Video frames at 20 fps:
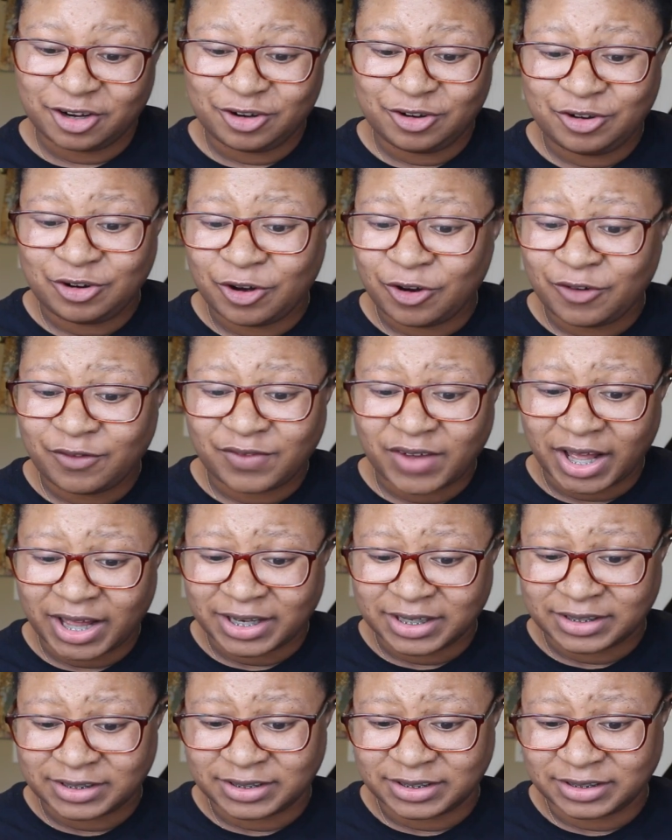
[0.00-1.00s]
No
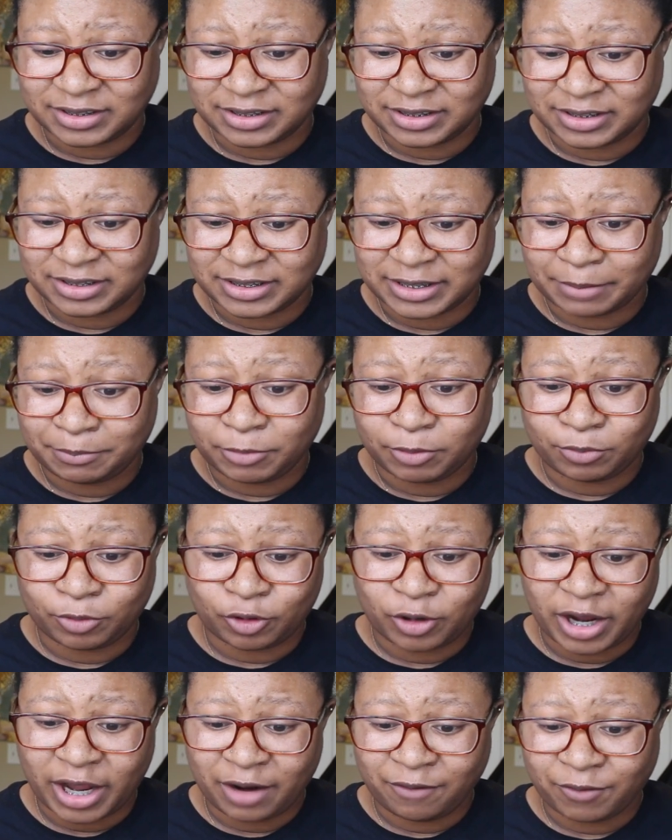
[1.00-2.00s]
violence is
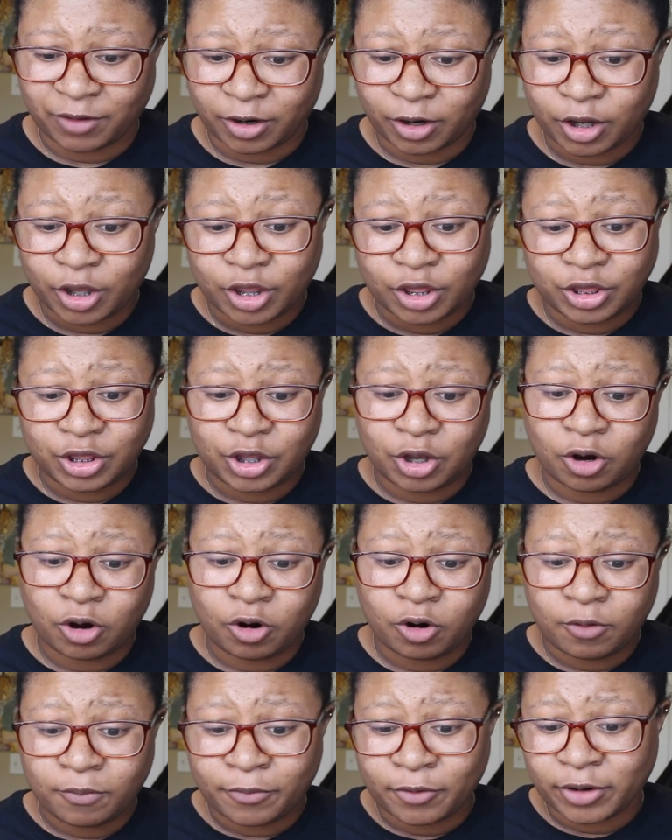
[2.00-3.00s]
acceptable ever. The
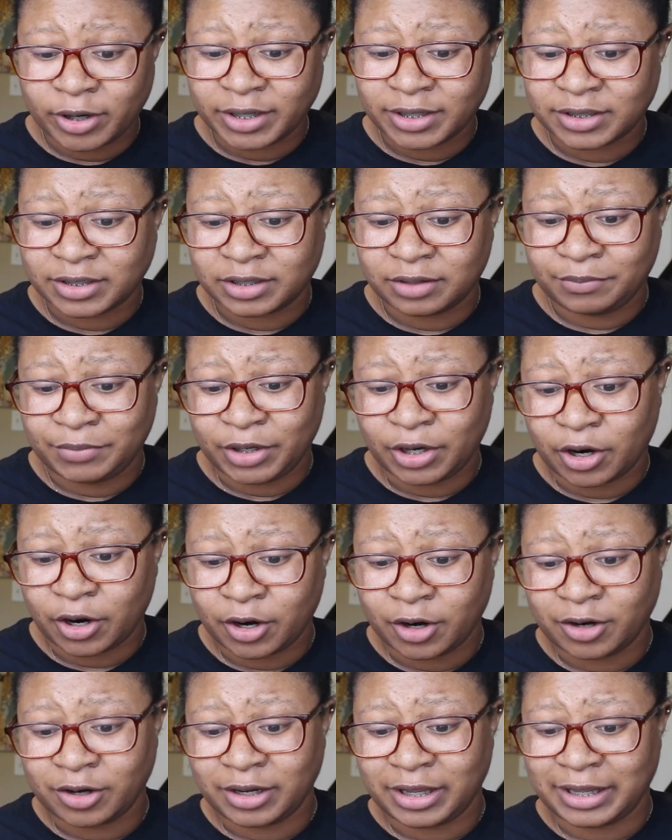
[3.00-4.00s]
whole point is to be
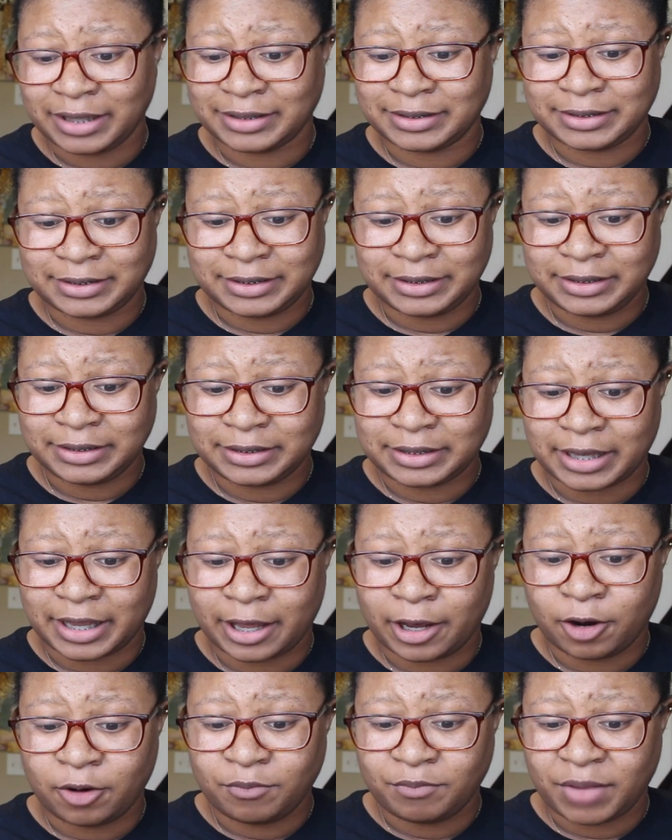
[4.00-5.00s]
heard and seen to
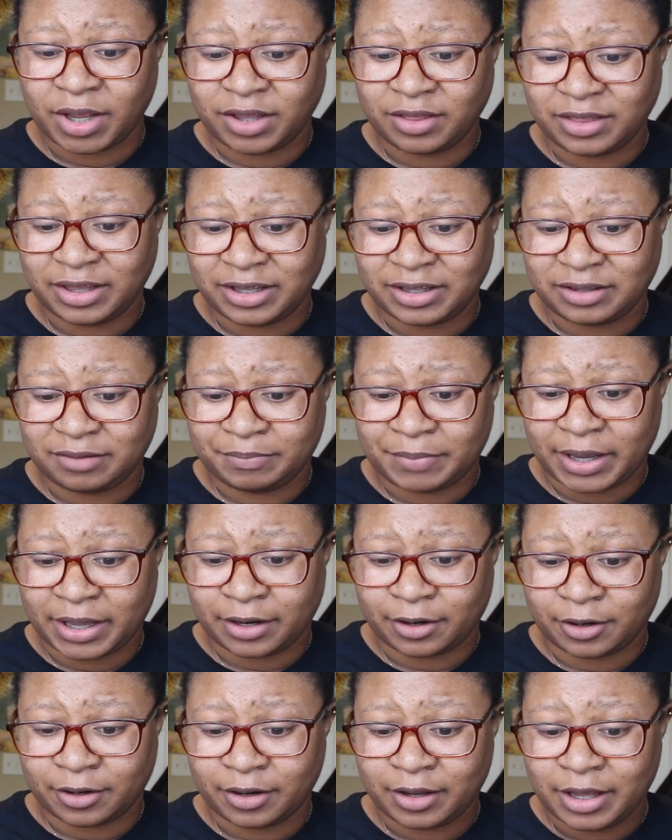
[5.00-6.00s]
help make things
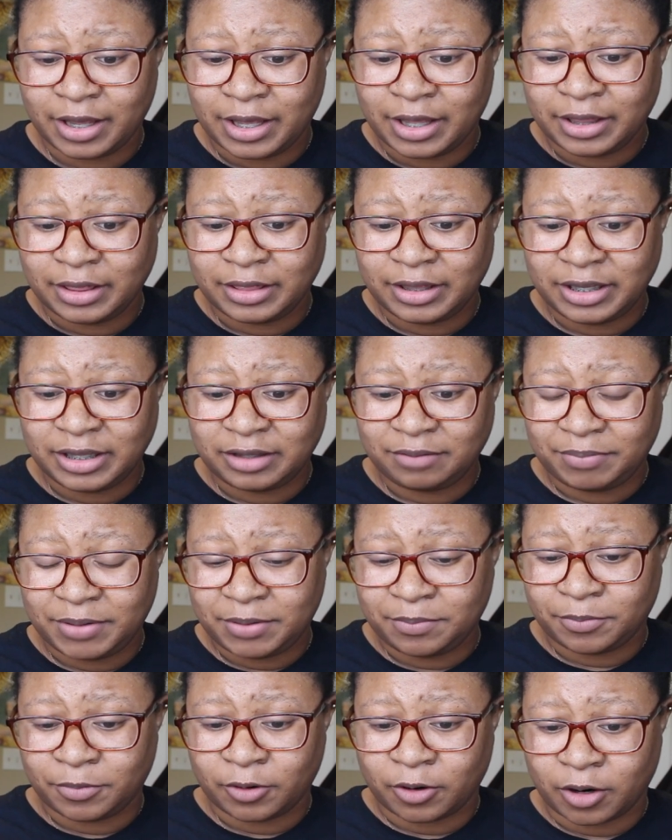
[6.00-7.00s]
better. These
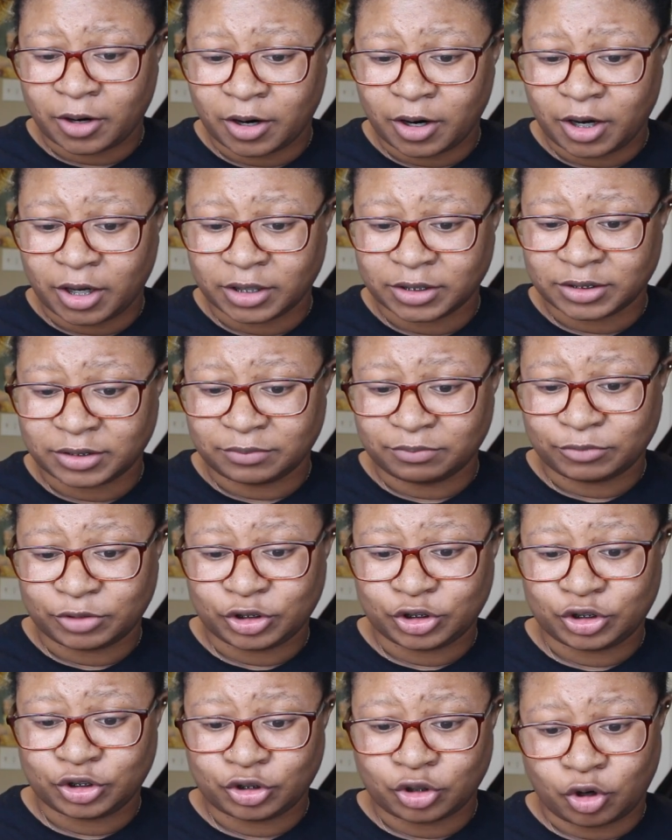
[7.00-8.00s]
people are awesome.
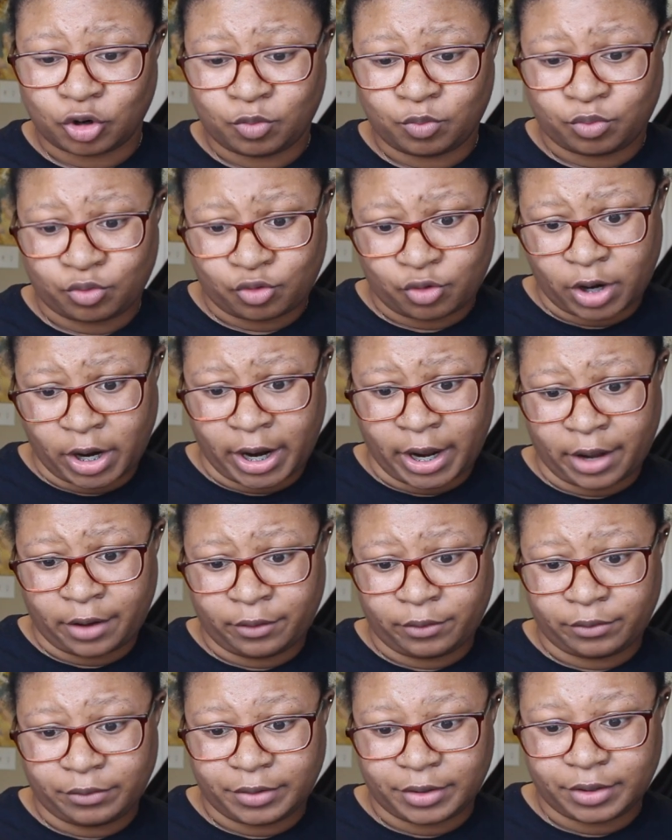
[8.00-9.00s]
So
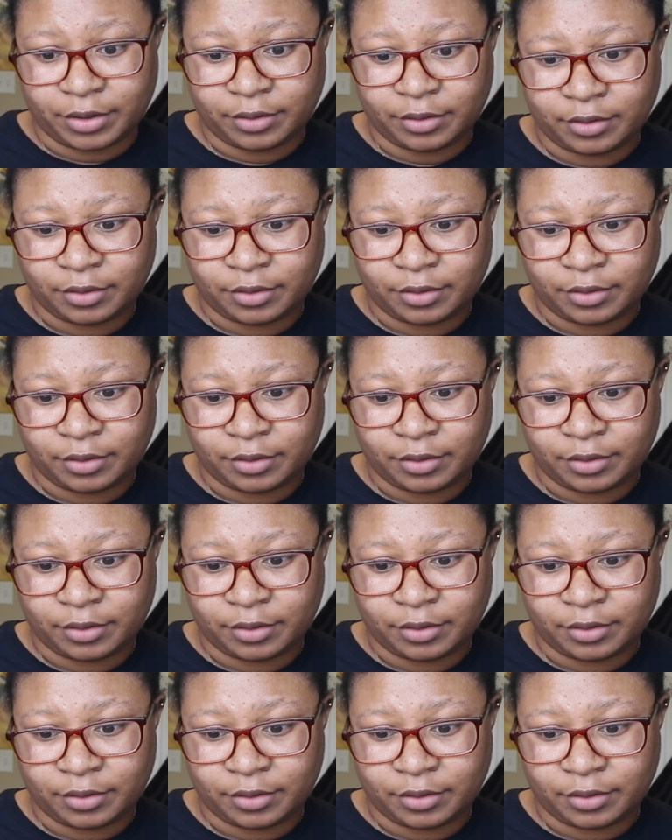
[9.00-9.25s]
proud.